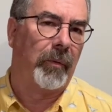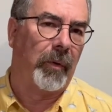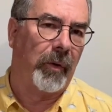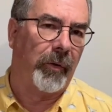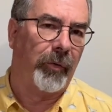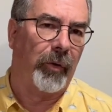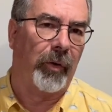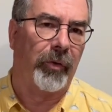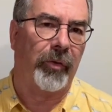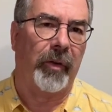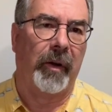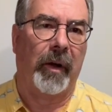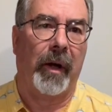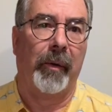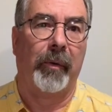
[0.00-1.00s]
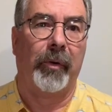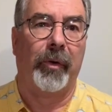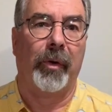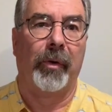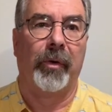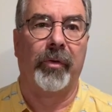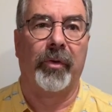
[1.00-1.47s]
Well, the first thing I would
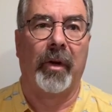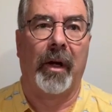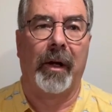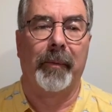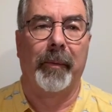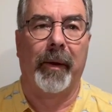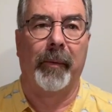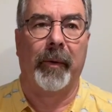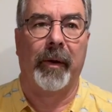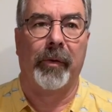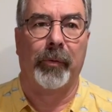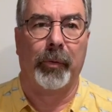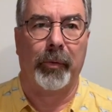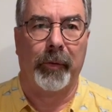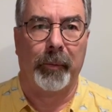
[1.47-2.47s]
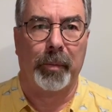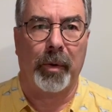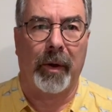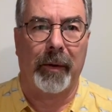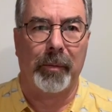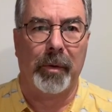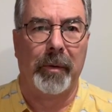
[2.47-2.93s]
do is talk my way through the
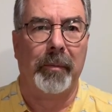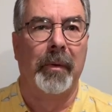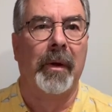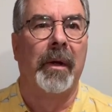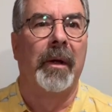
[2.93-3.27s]
problem.